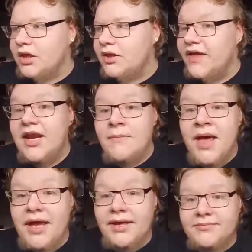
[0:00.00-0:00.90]
they
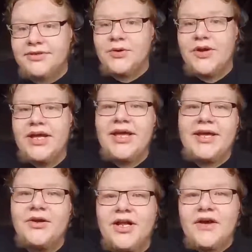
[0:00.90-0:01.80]
didn't make it, so
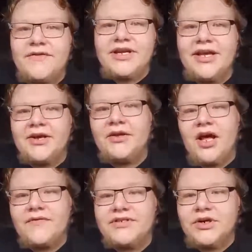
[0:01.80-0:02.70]
he killed off
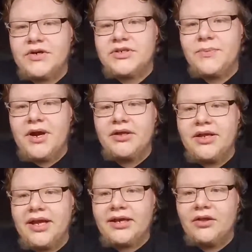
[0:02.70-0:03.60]
his girls,
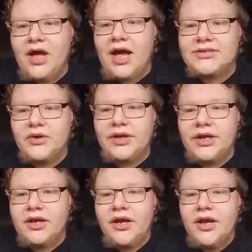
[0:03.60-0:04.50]
apparently, like a little asshole he did.